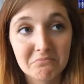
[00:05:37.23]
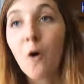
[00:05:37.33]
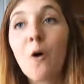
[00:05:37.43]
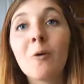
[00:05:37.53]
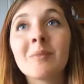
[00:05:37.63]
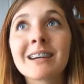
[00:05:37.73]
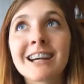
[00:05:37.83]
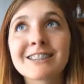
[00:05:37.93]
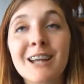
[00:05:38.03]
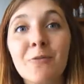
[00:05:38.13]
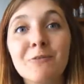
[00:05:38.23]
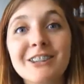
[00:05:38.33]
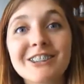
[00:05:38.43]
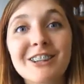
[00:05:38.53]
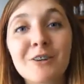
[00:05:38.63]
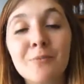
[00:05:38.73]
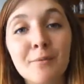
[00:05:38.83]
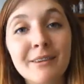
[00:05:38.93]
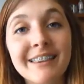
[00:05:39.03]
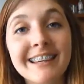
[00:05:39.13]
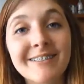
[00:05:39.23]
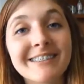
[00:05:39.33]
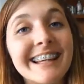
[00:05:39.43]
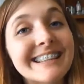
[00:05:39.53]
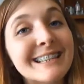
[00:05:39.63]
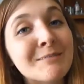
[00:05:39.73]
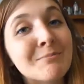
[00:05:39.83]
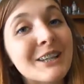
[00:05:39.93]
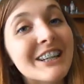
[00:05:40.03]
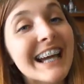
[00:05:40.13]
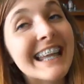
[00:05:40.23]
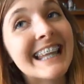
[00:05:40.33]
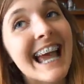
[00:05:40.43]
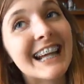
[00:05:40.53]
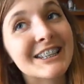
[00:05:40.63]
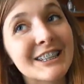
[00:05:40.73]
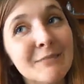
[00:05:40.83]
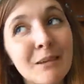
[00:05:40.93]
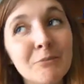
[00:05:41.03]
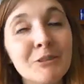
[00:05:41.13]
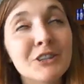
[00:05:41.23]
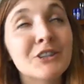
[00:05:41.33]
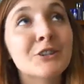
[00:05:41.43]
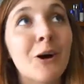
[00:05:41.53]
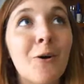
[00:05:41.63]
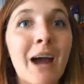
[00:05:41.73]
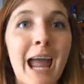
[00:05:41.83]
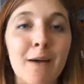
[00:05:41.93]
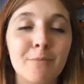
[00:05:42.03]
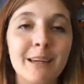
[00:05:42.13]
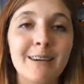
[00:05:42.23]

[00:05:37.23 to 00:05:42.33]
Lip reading: oh my gosh, that weird little puppy thing was that spirit, and that actually made me so happy.